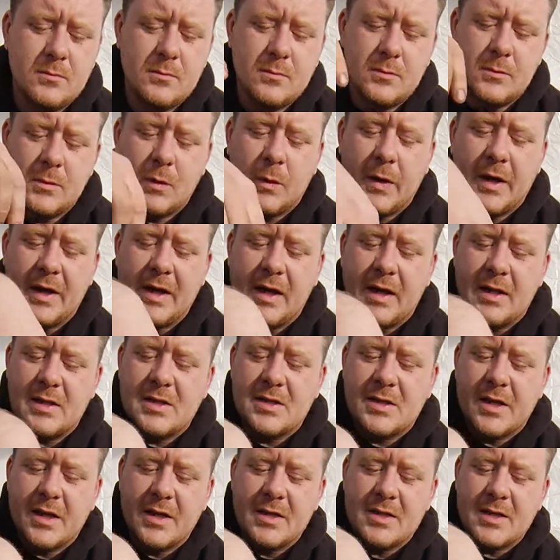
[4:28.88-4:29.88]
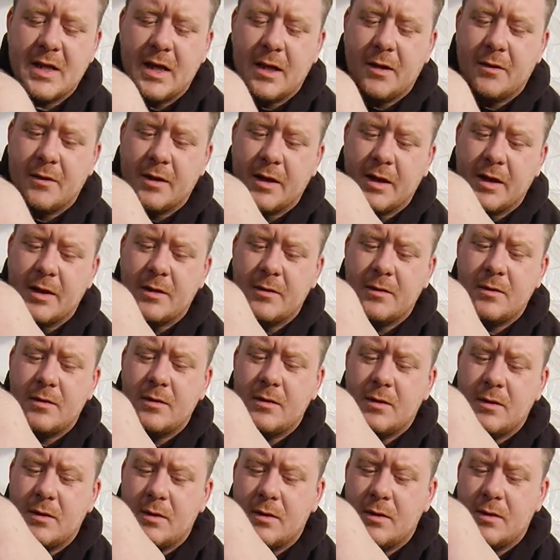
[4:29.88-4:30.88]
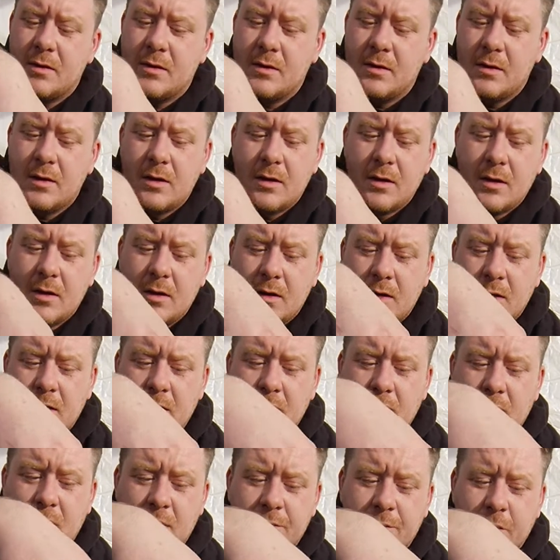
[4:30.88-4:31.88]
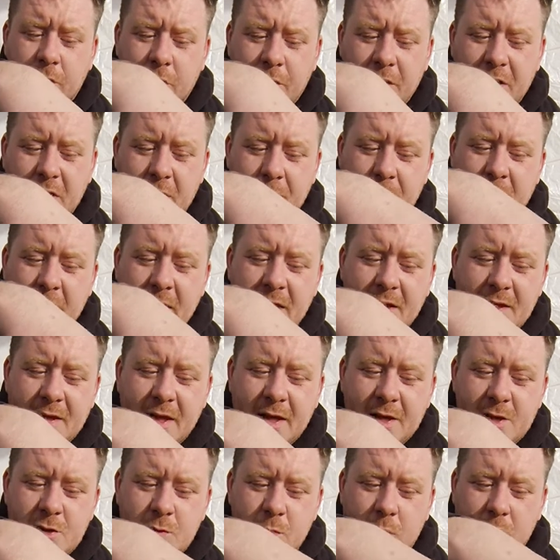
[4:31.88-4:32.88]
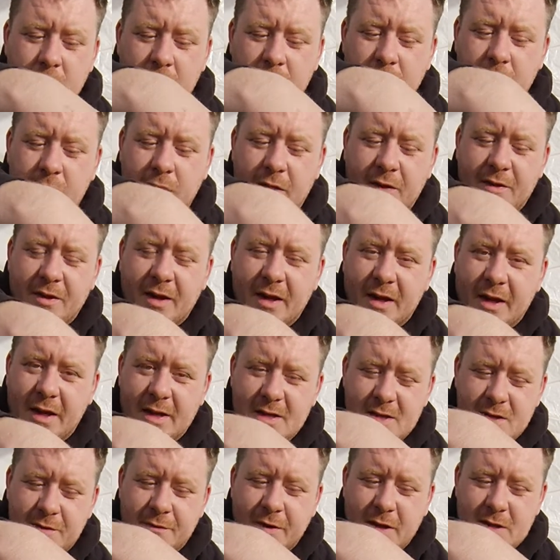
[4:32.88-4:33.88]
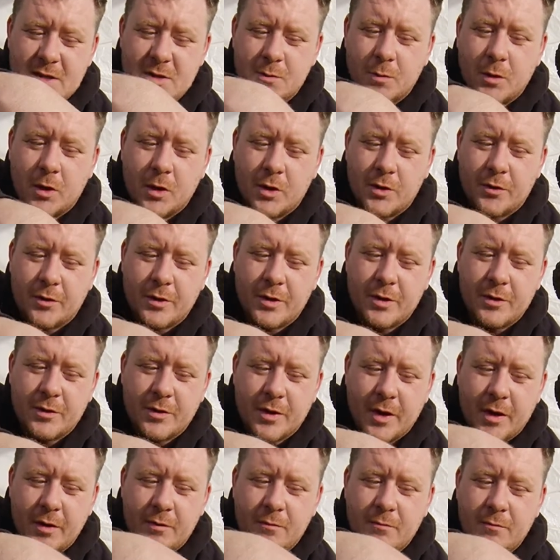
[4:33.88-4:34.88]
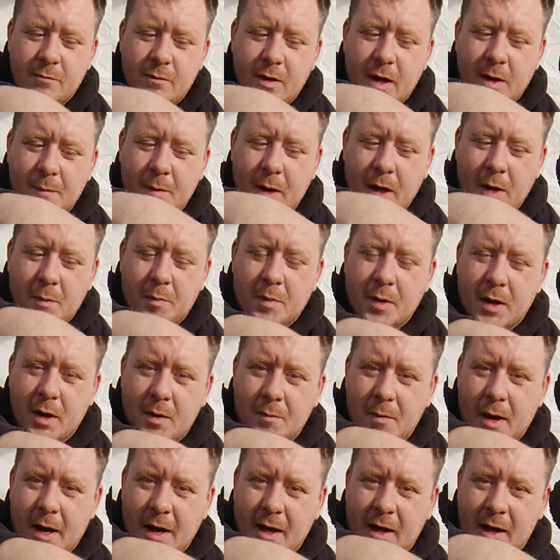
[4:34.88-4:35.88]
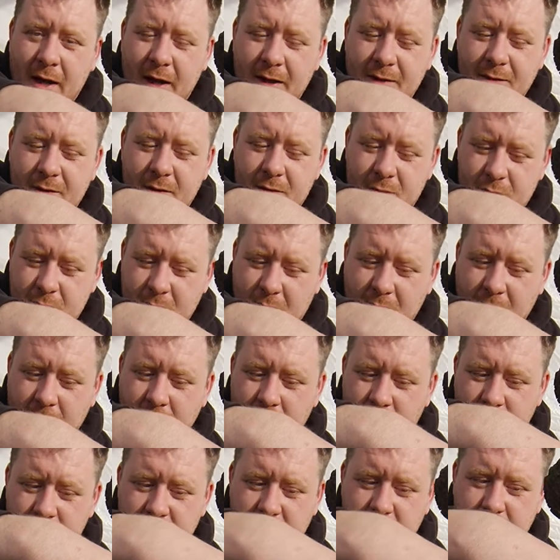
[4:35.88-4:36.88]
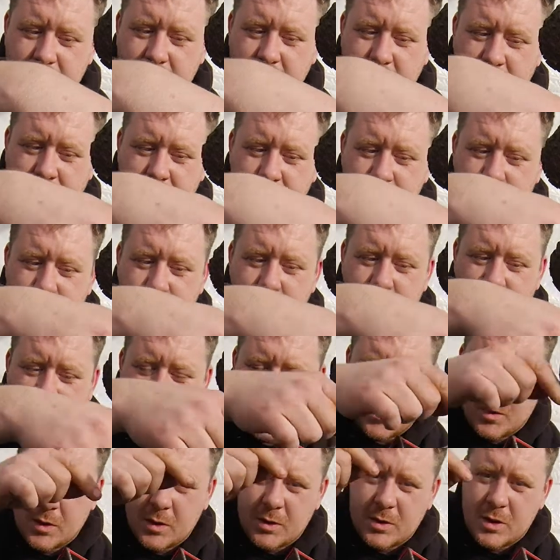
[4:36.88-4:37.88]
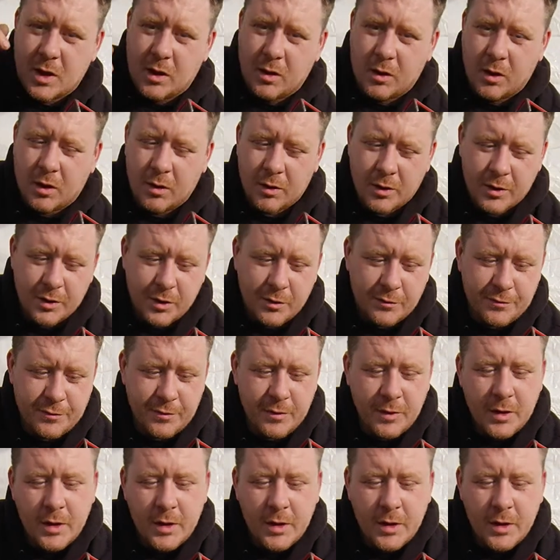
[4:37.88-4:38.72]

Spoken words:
the way that sits now there, I've already made this one. The other thing is I've had to order another MIP male end as well, because this one's not long enough.